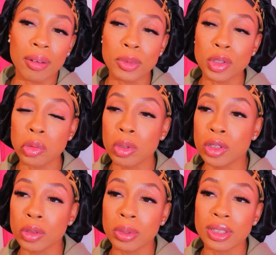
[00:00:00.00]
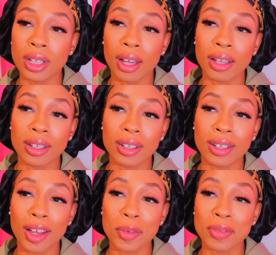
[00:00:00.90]
I'm super, super
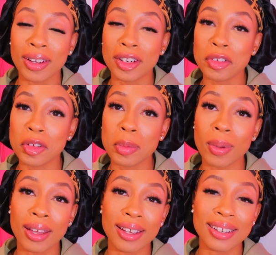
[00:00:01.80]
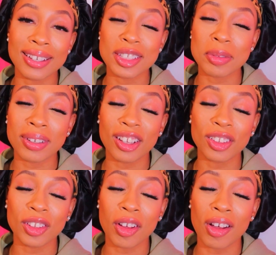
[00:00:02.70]
tired. I'm ready for bed. It's been a
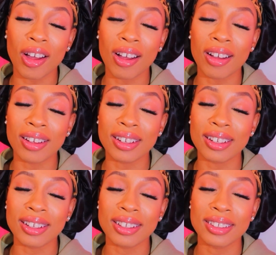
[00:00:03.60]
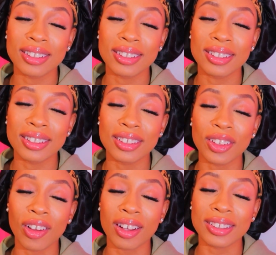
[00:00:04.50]
long,
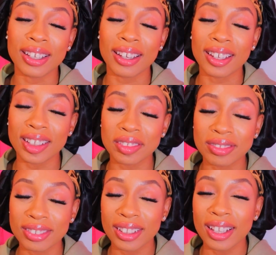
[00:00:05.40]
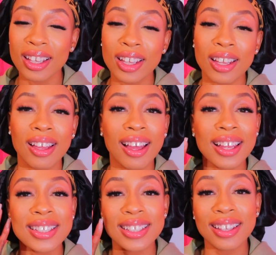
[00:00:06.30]
long day.
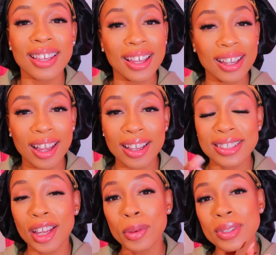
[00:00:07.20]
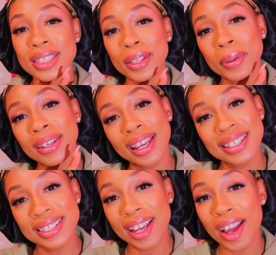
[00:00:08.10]
Until then, guys, I will you
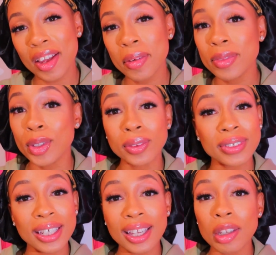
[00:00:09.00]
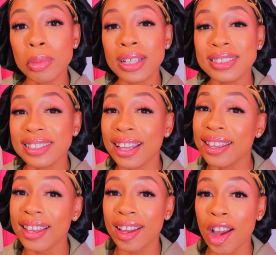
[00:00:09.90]
next time. Don't forget, please
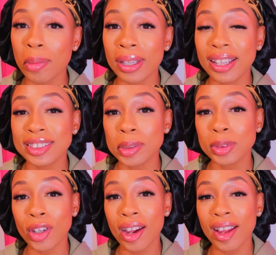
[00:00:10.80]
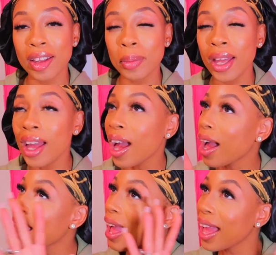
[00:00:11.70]
like, comment, and subscribe.
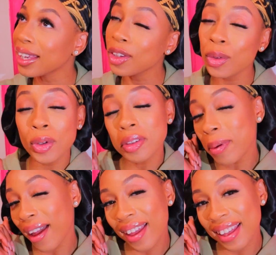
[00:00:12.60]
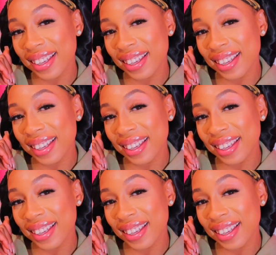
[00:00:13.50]
And goodbye.